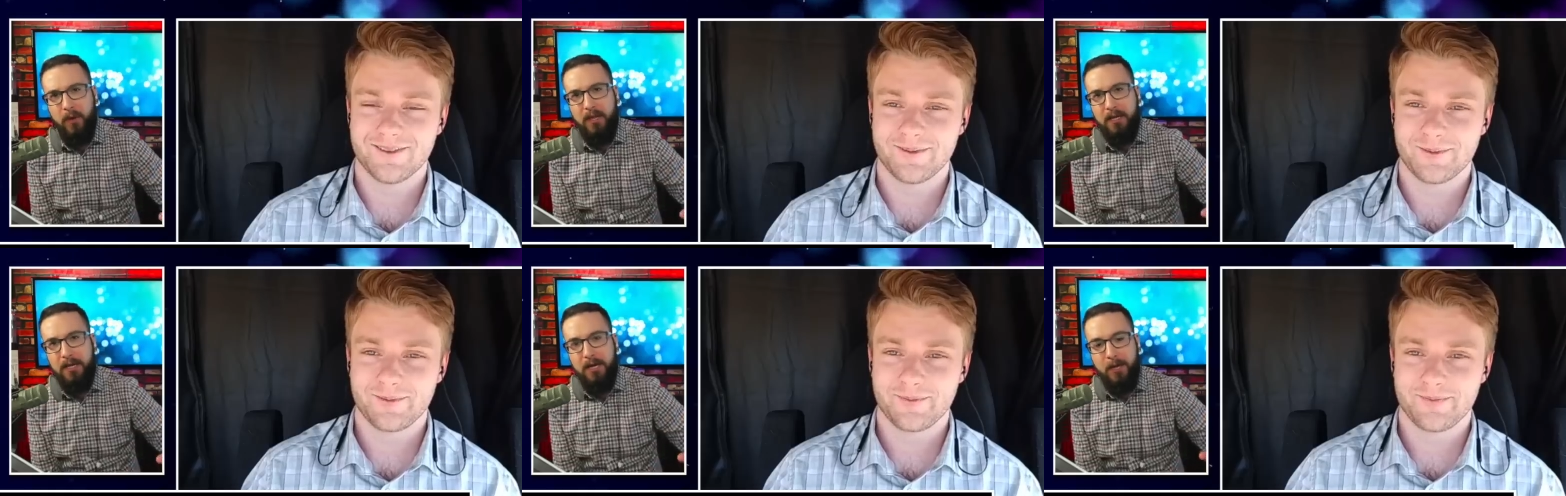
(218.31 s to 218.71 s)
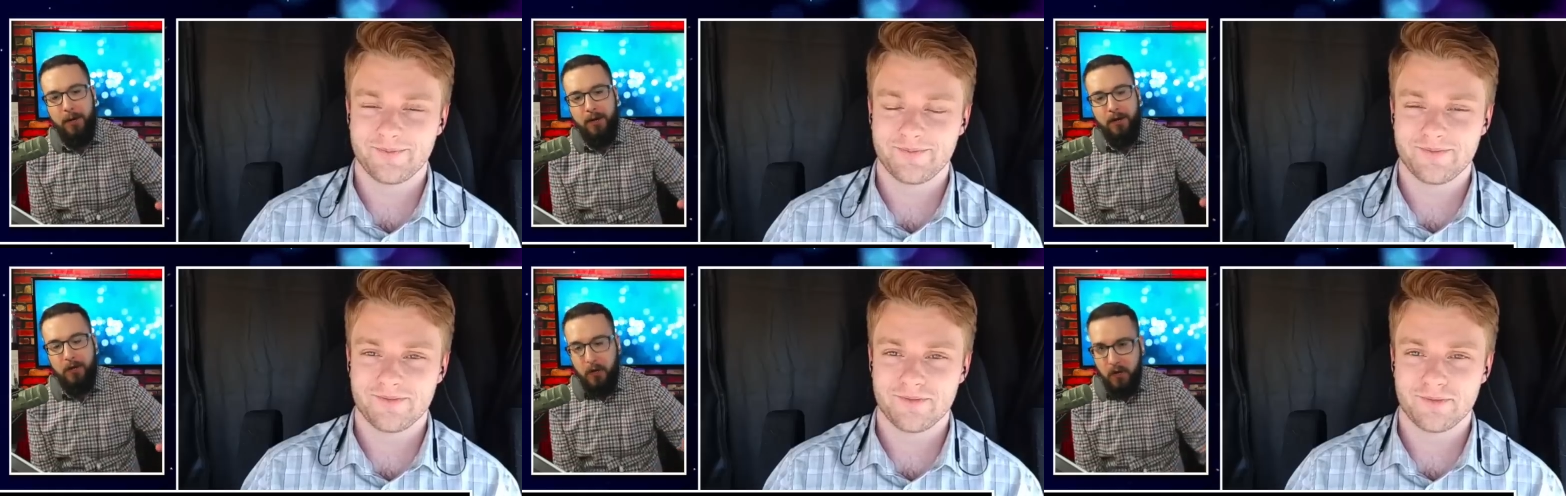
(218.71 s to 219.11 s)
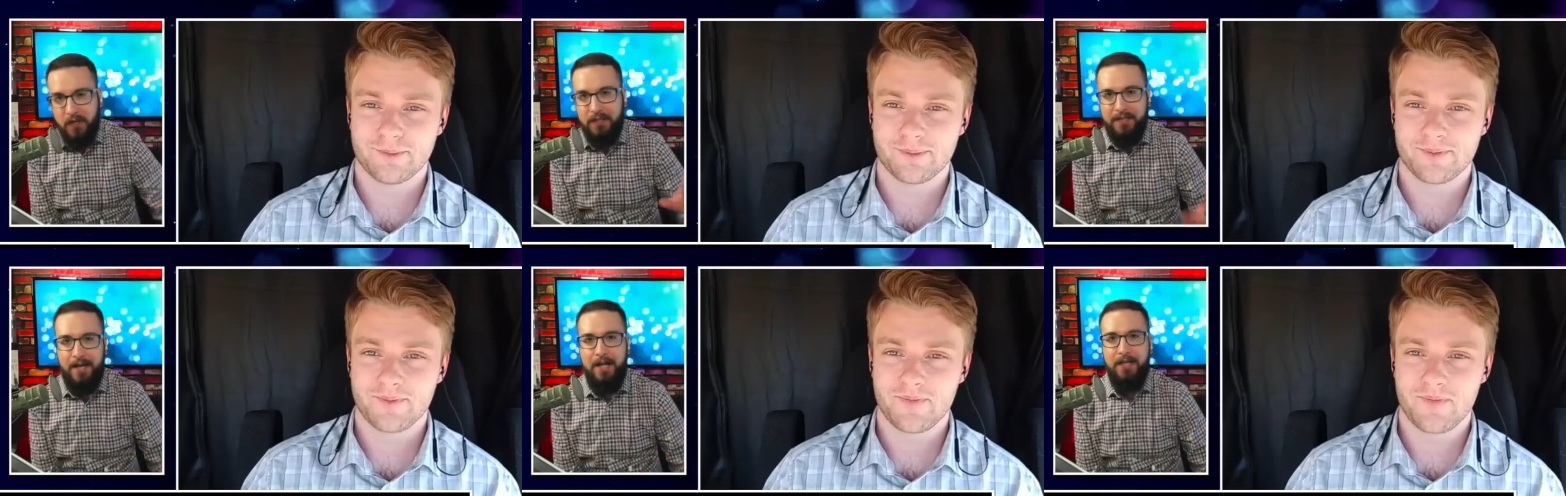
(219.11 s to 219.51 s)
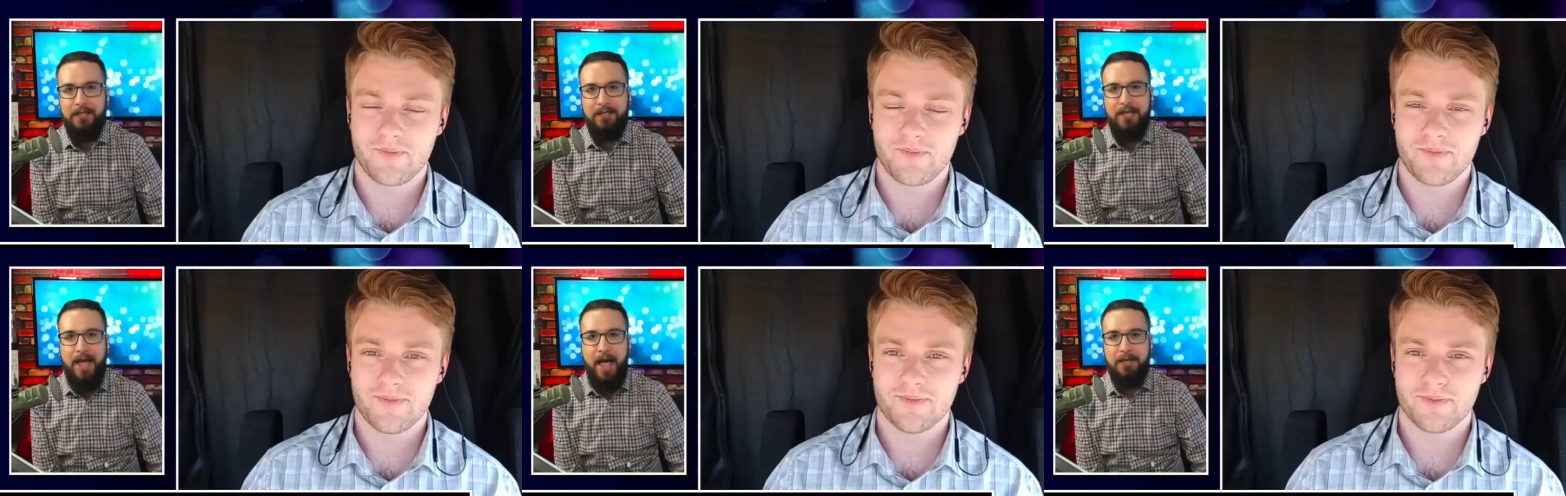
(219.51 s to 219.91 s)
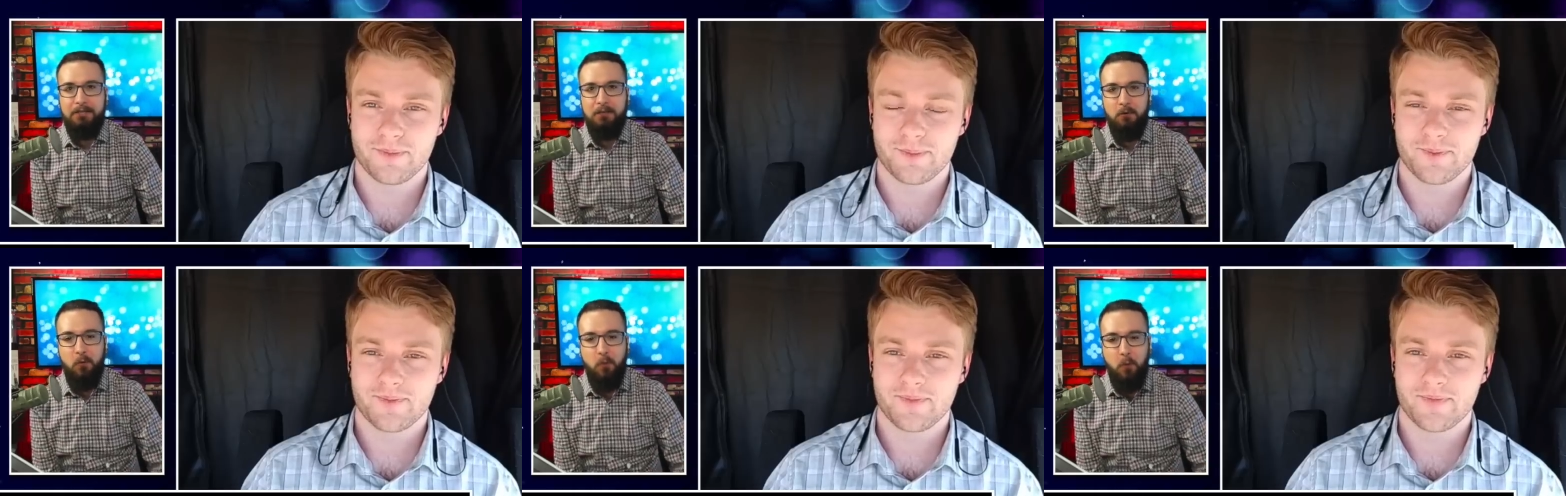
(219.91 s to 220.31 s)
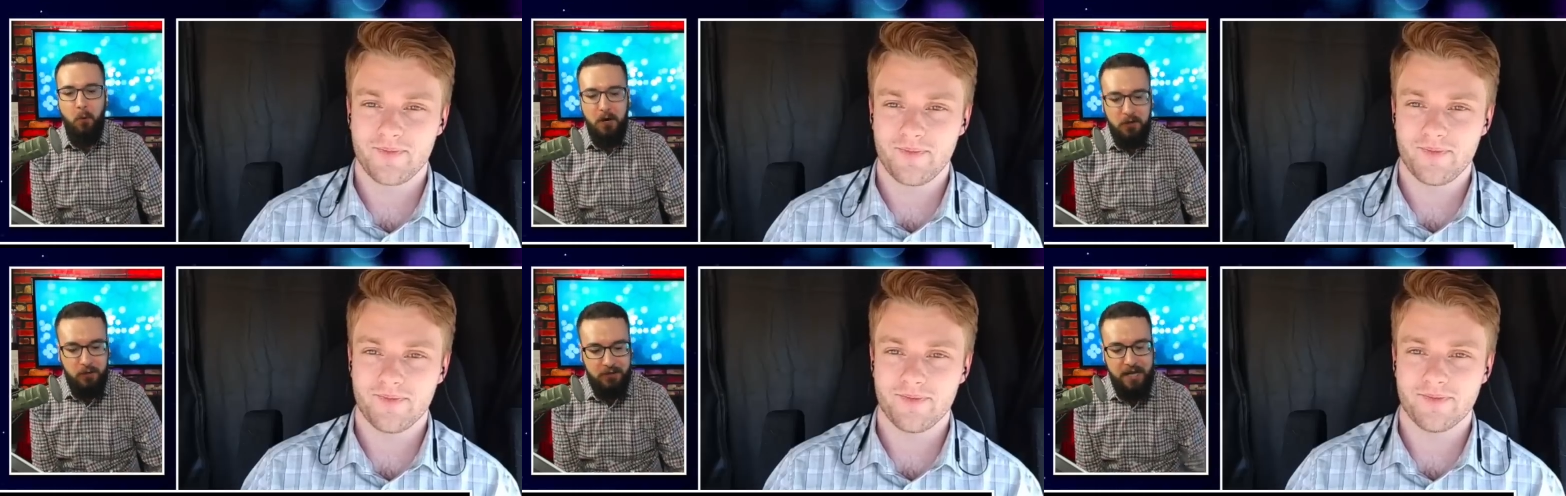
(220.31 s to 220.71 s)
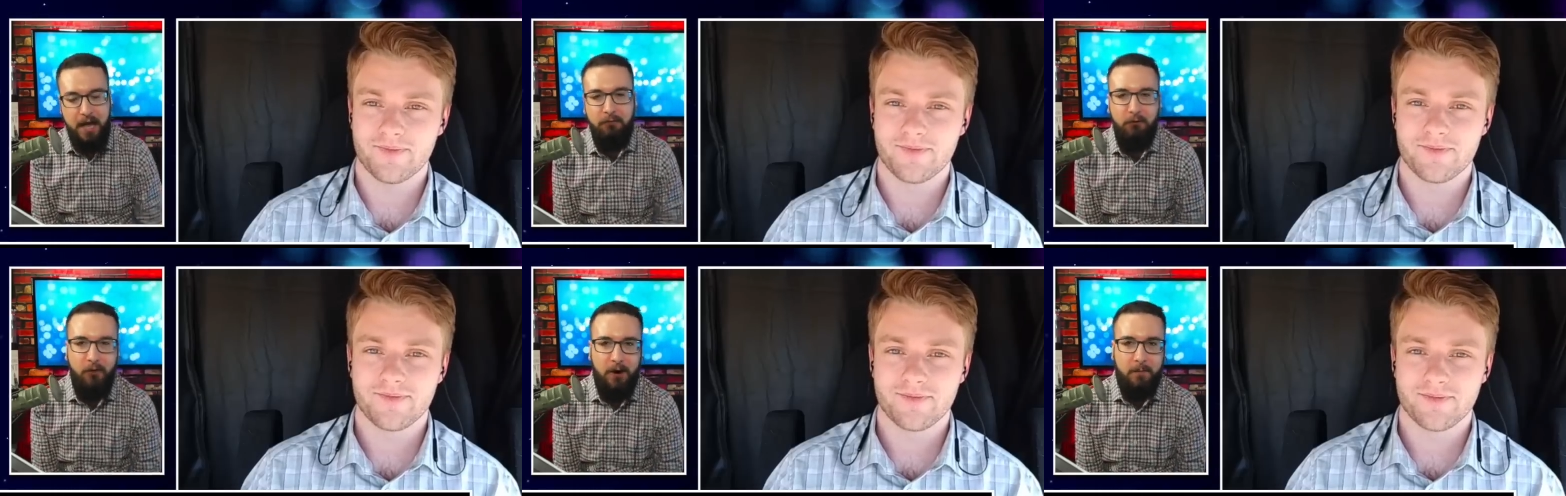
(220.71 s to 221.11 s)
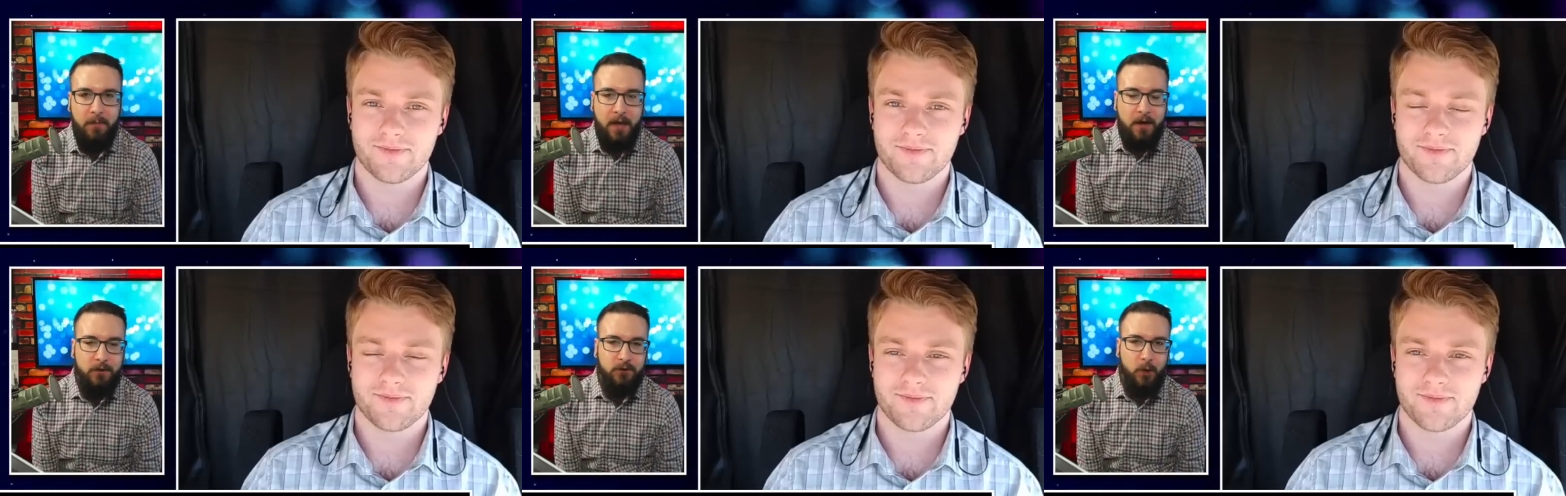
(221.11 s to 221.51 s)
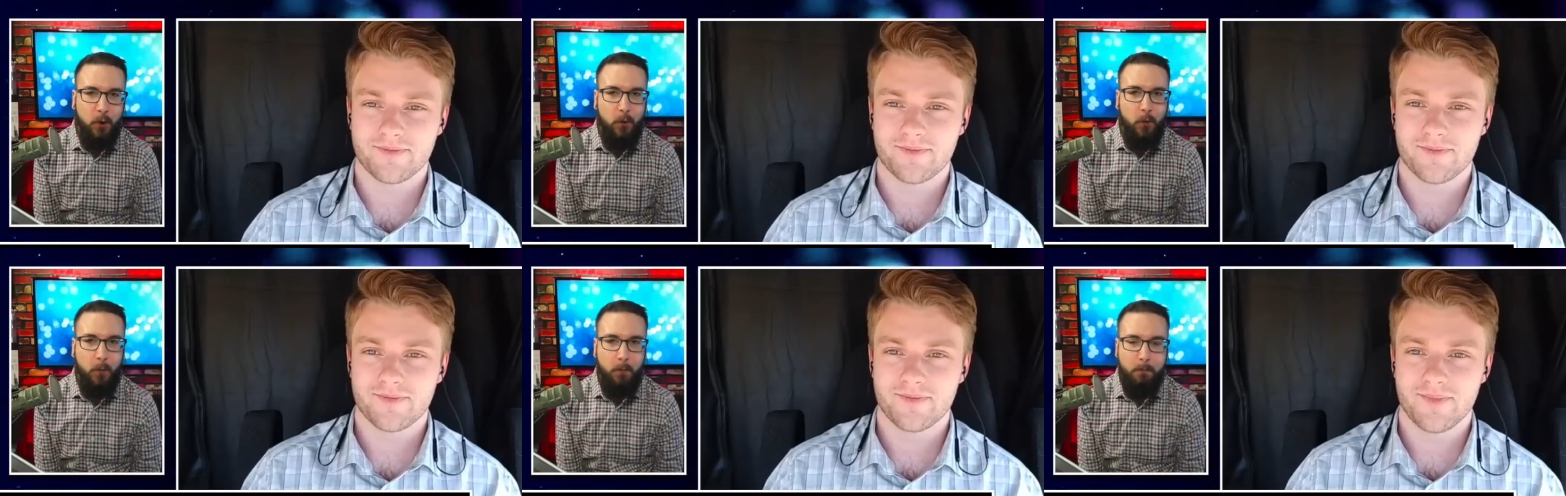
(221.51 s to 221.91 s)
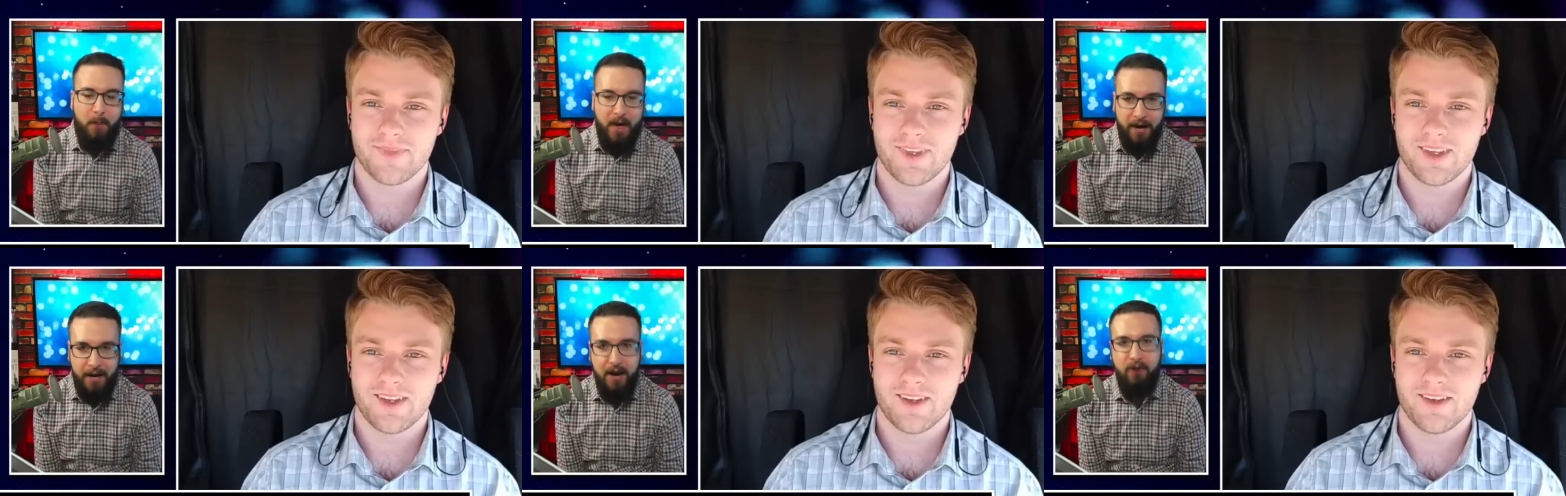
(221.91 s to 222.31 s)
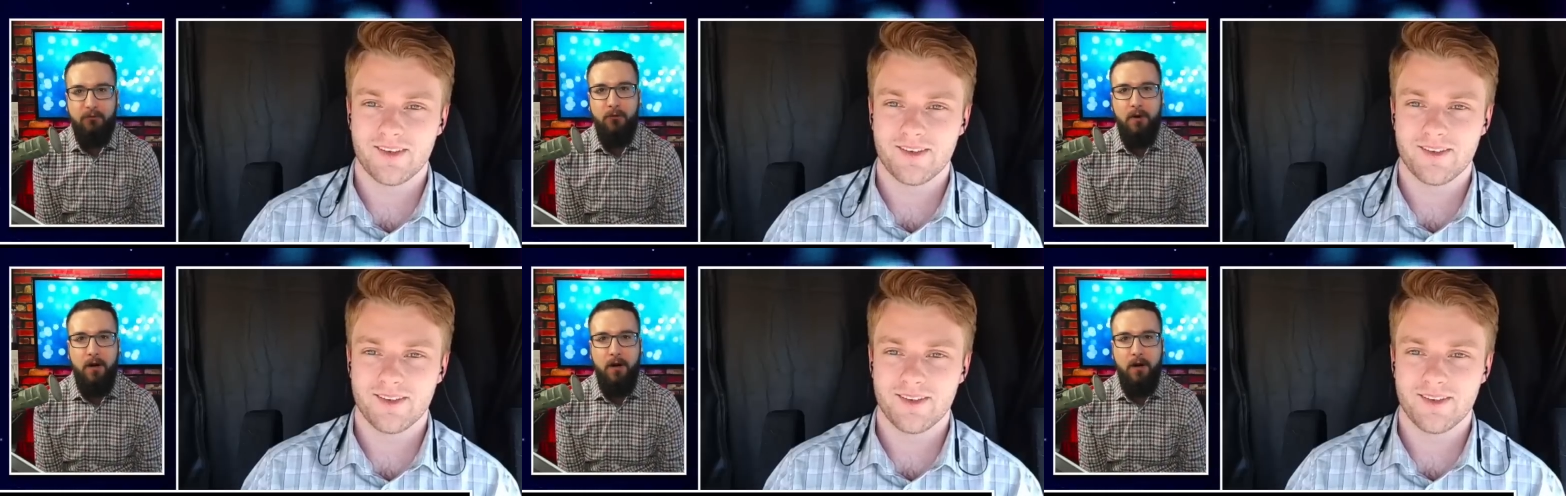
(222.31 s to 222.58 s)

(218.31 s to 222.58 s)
Speaker 1: really good sense as to what you stand for. So Medicare for